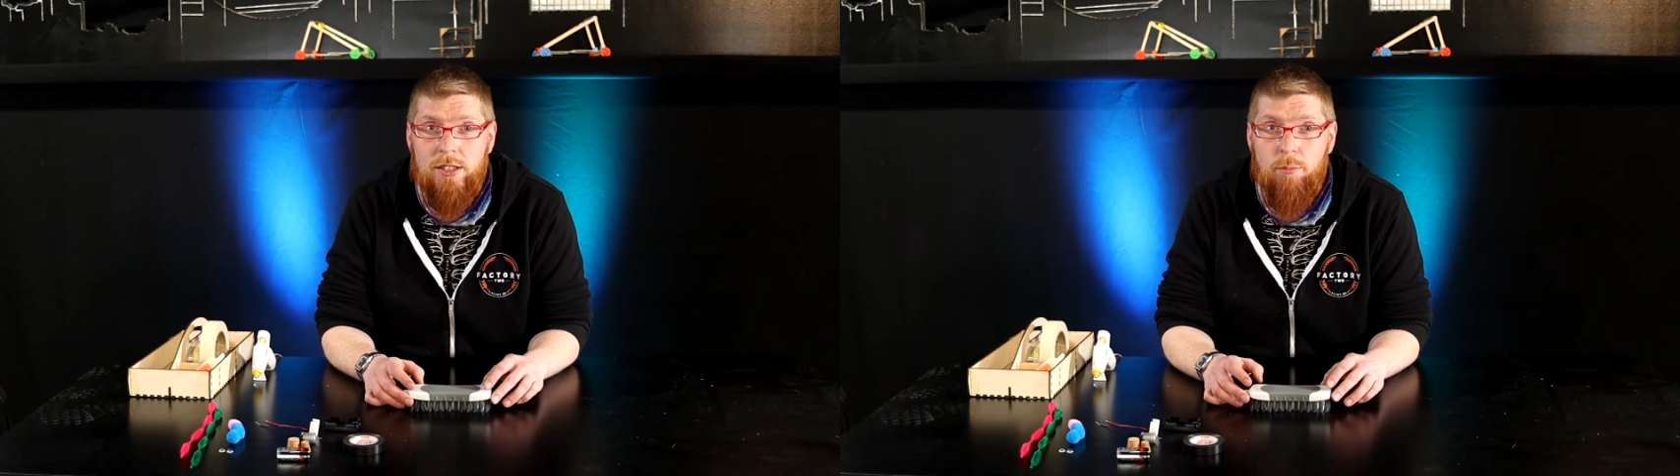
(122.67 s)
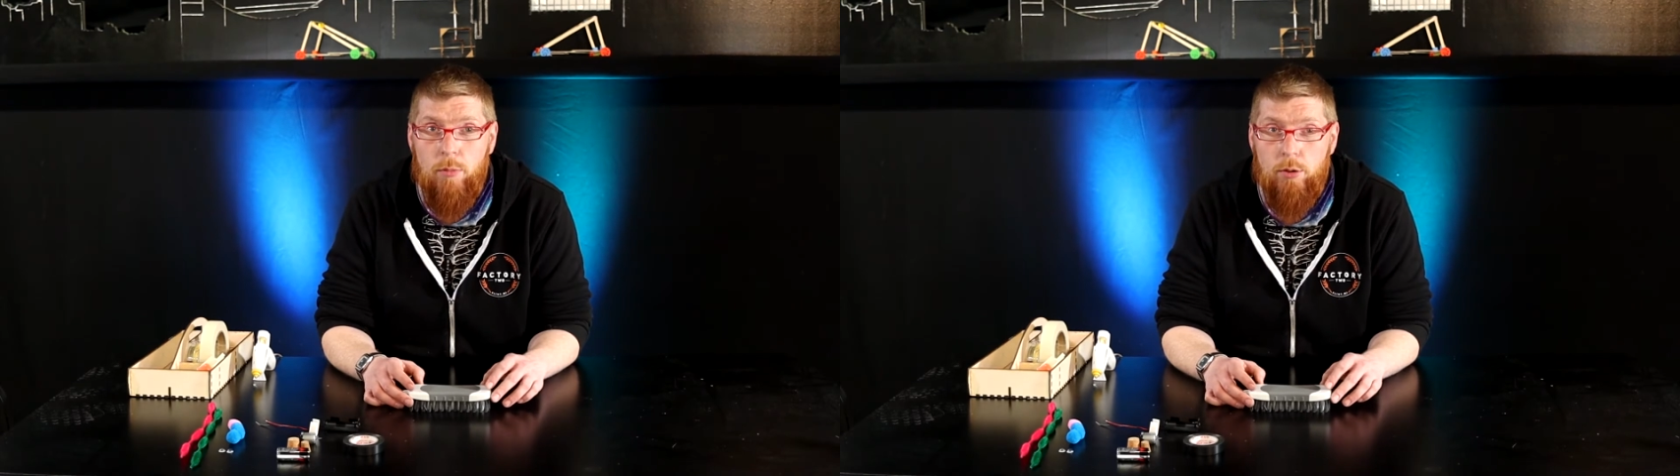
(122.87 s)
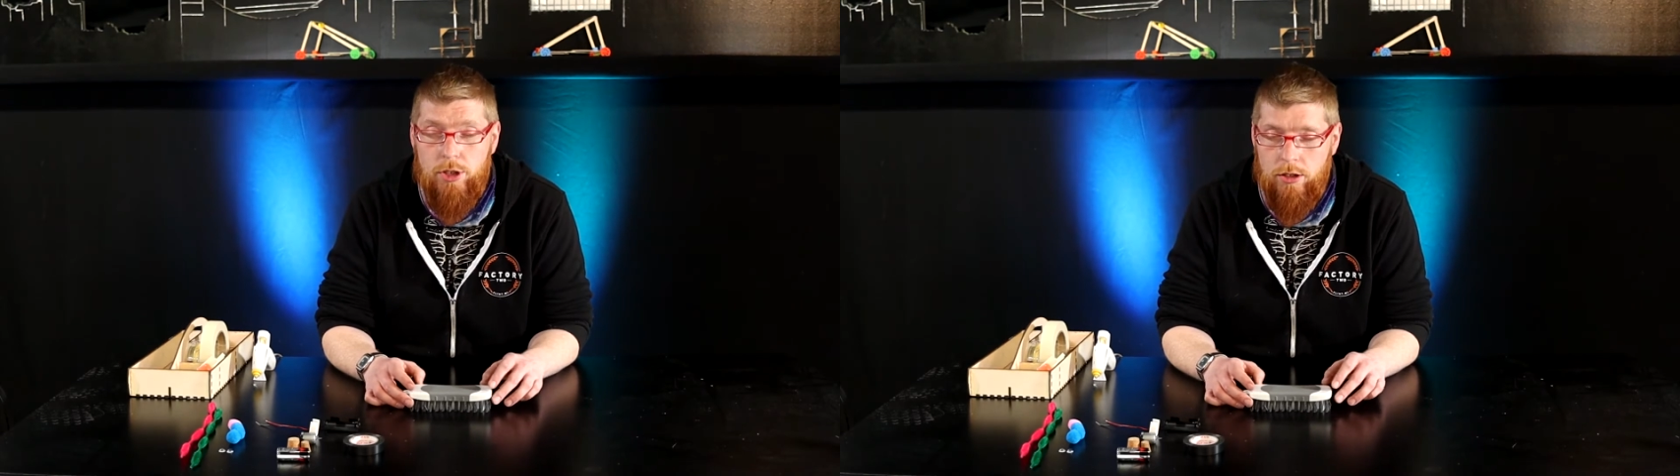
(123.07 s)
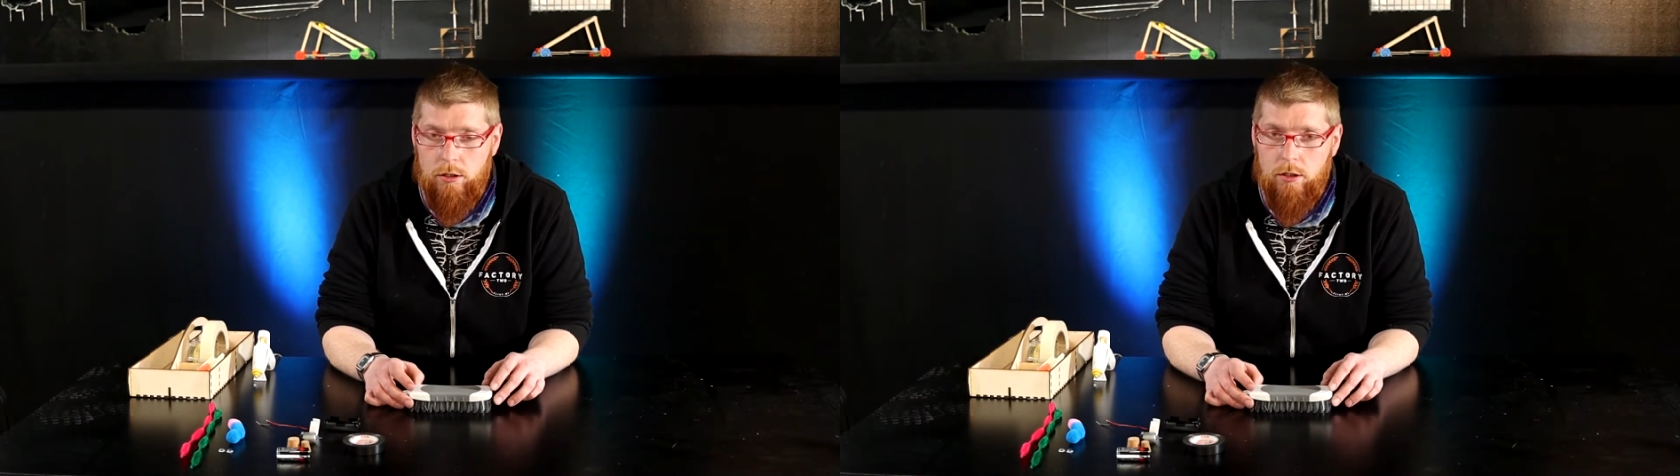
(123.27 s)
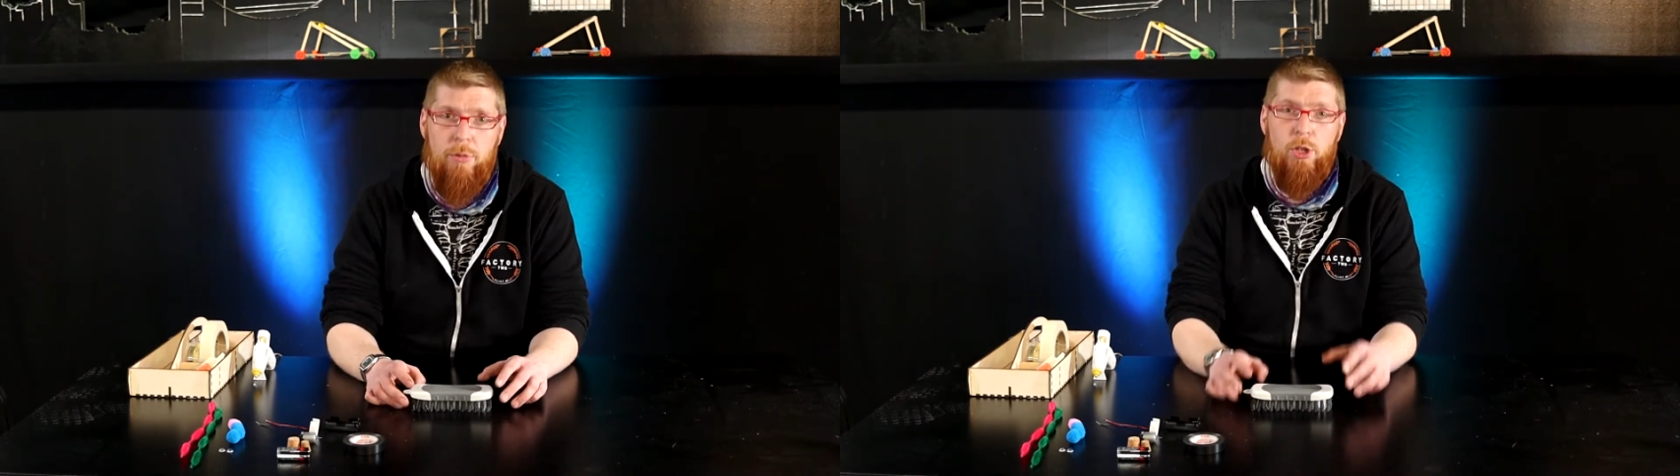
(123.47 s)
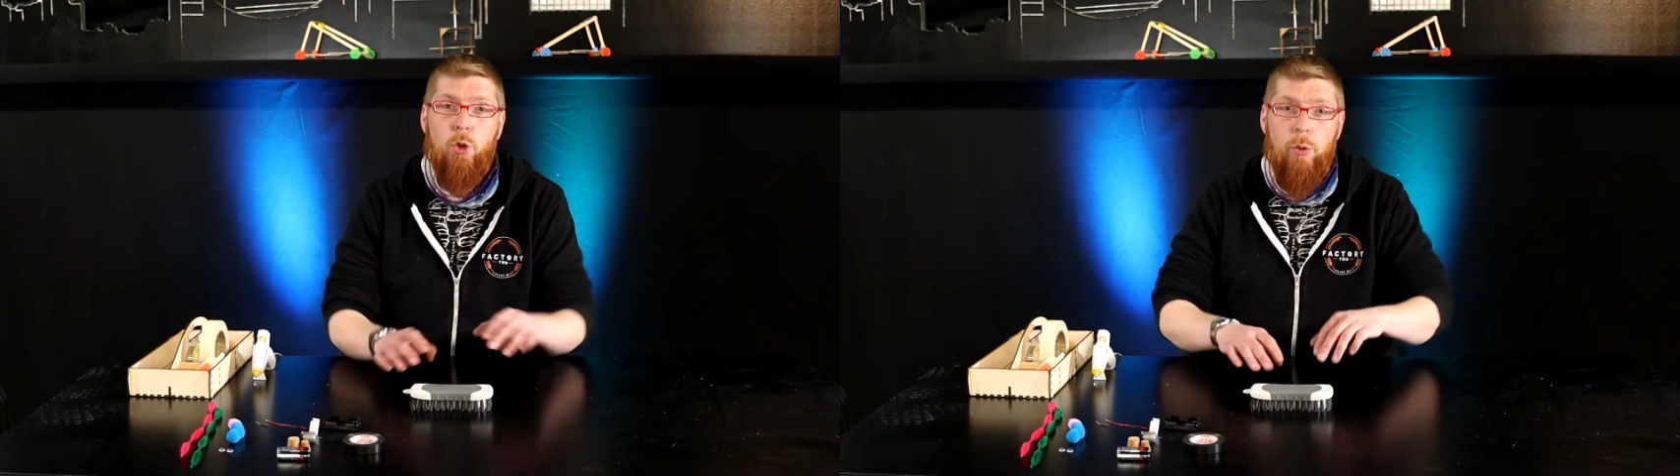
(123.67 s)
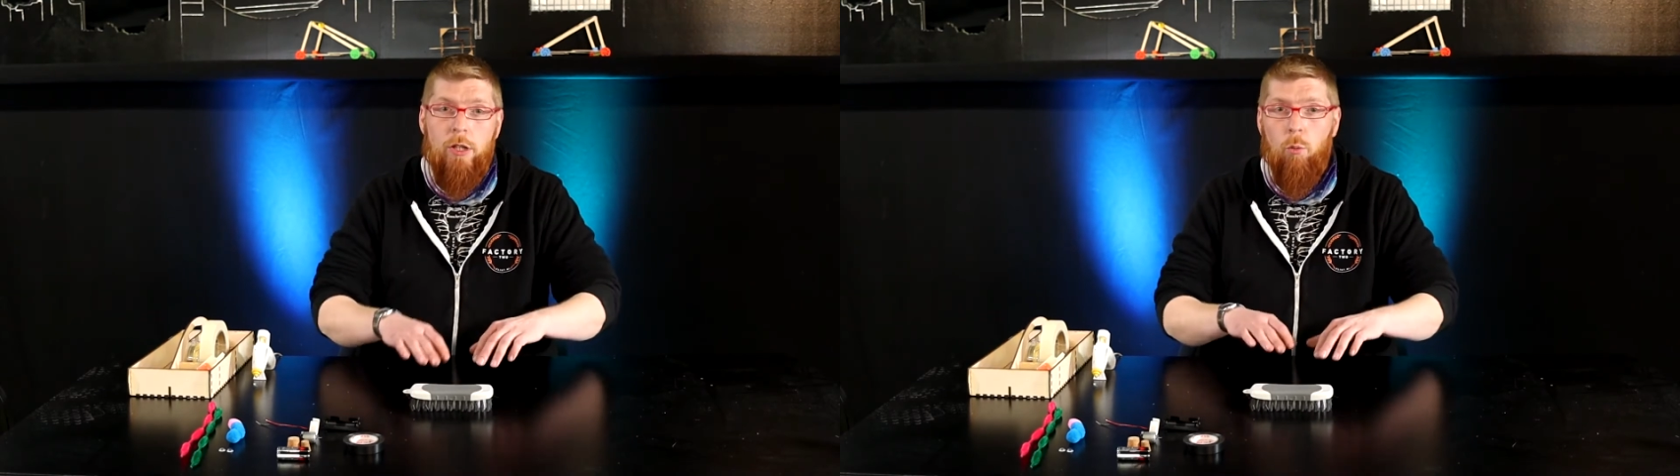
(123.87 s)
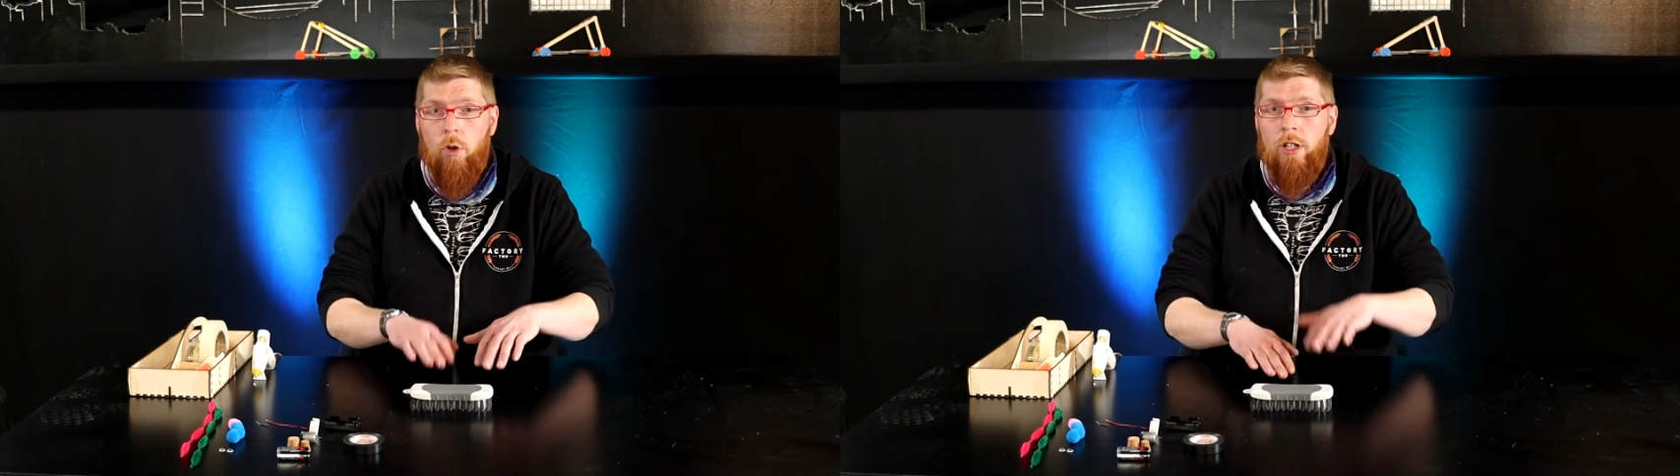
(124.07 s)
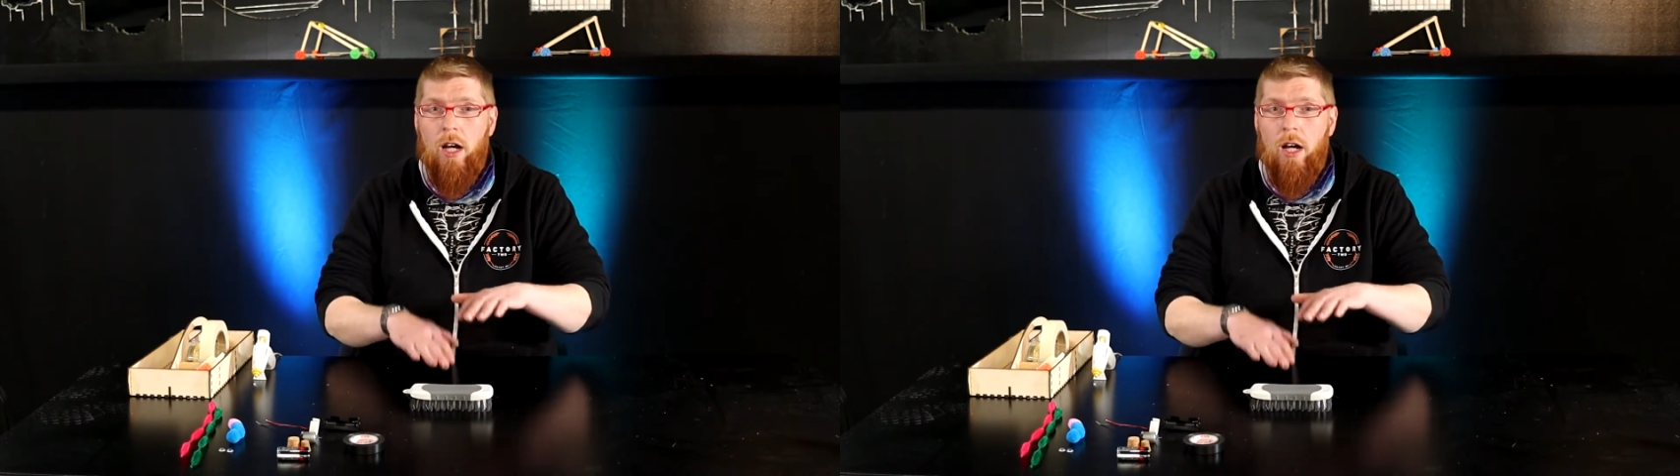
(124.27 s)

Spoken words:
to motion between one